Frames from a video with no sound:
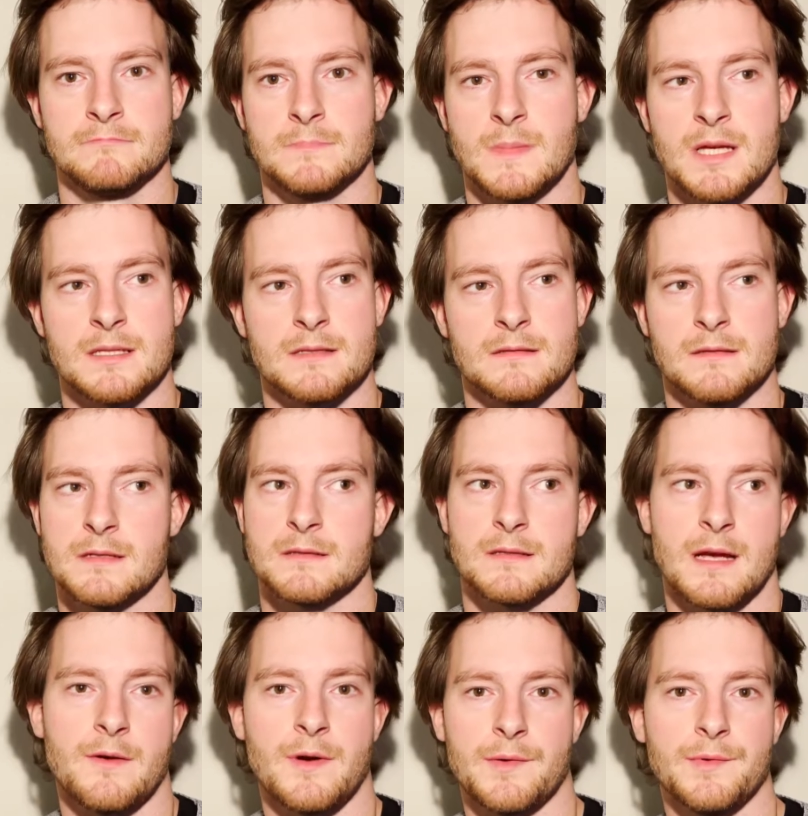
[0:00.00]
That's
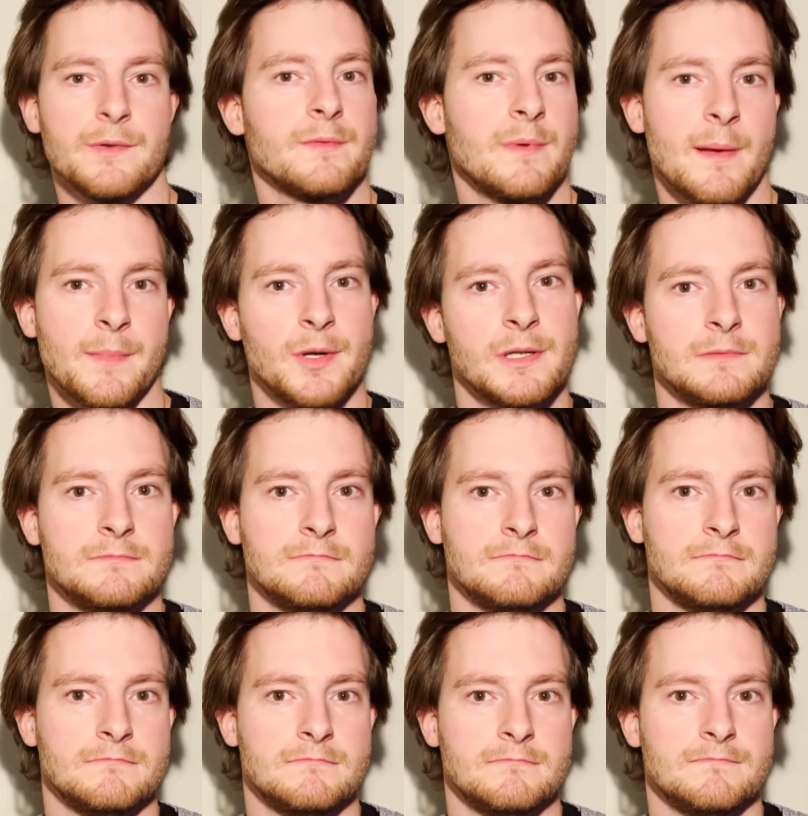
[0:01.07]
how I would remember it.
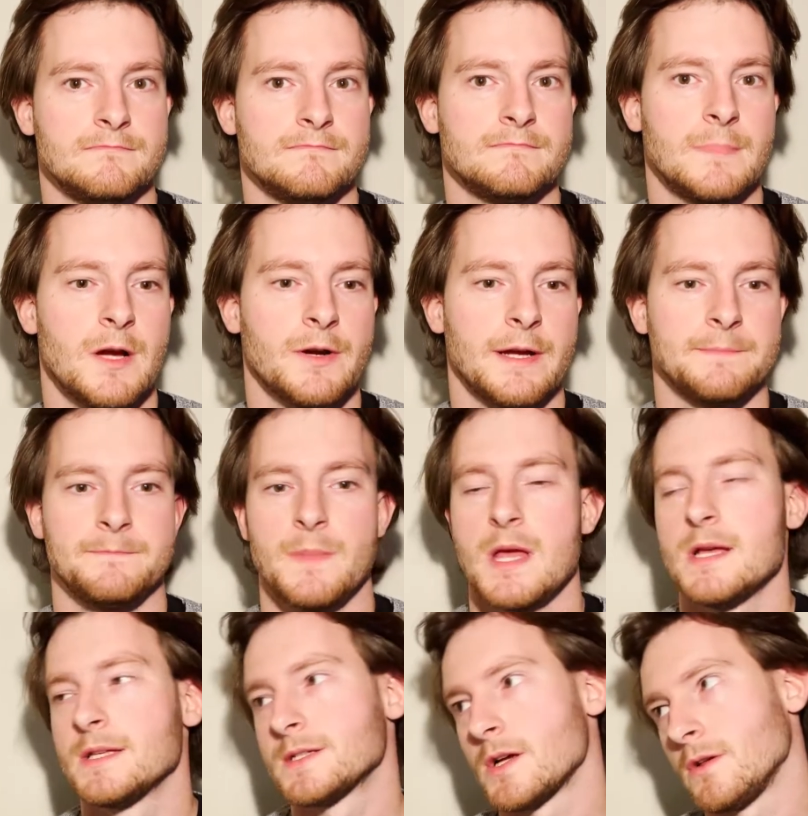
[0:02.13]
Okay,
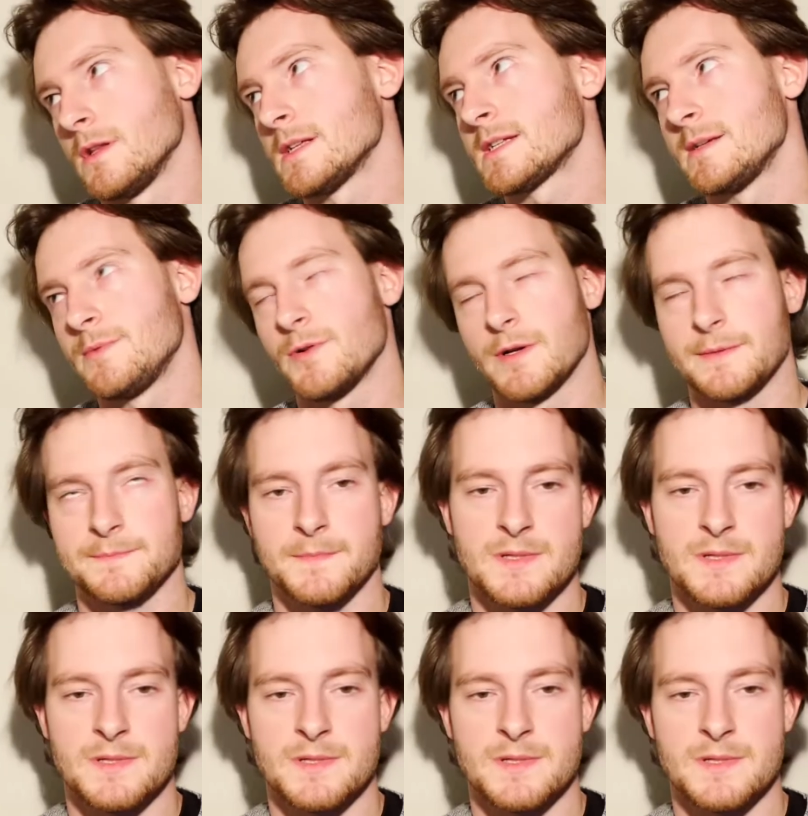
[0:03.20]
so let's keep going.